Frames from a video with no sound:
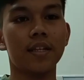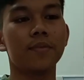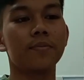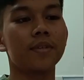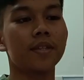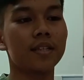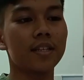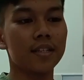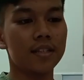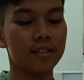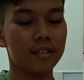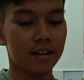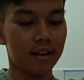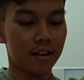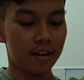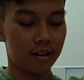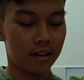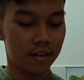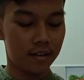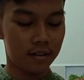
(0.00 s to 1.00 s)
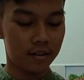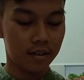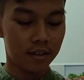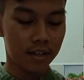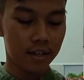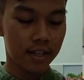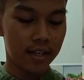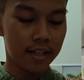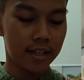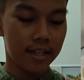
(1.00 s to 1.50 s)
that we need are
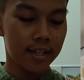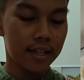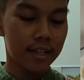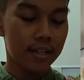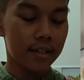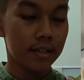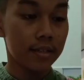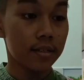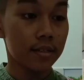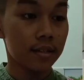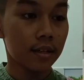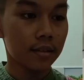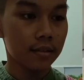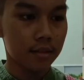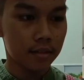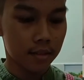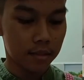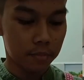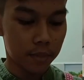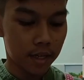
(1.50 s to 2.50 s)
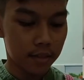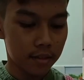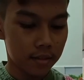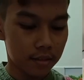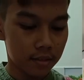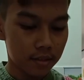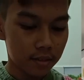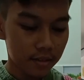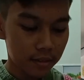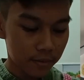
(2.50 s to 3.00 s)
a salted
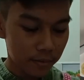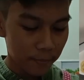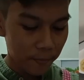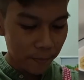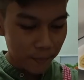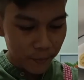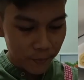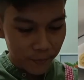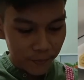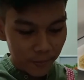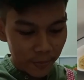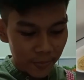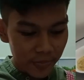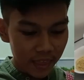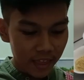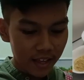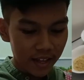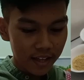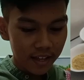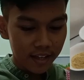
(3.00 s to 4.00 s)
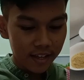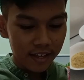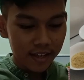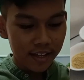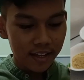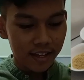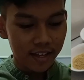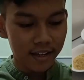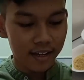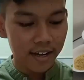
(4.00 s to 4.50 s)
butter,
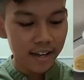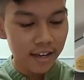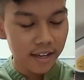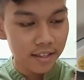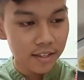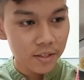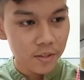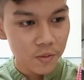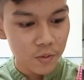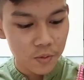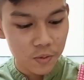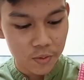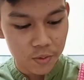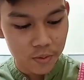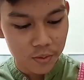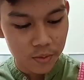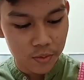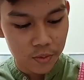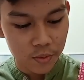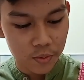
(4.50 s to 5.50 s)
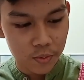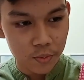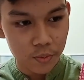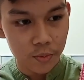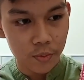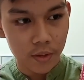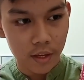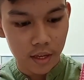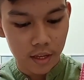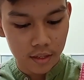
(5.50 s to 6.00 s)
and then
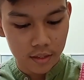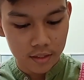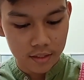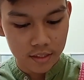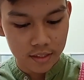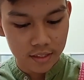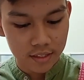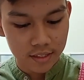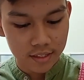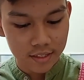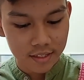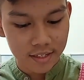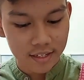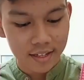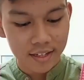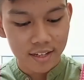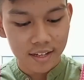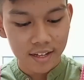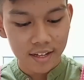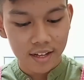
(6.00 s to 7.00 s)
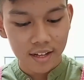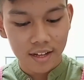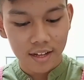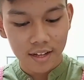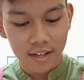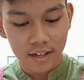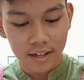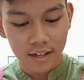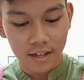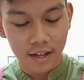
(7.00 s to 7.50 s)
2 eggs,
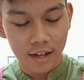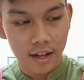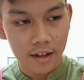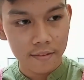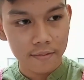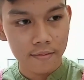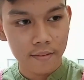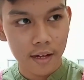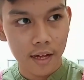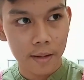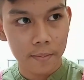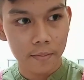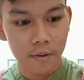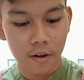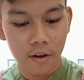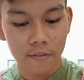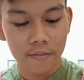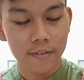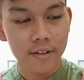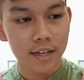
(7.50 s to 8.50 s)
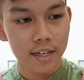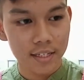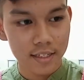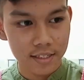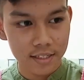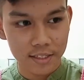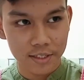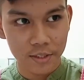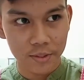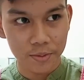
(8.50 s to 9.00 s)
a half cup of
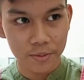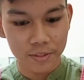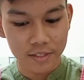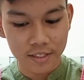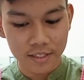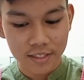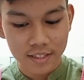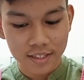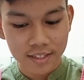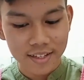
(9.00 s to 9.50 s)
caster sugar,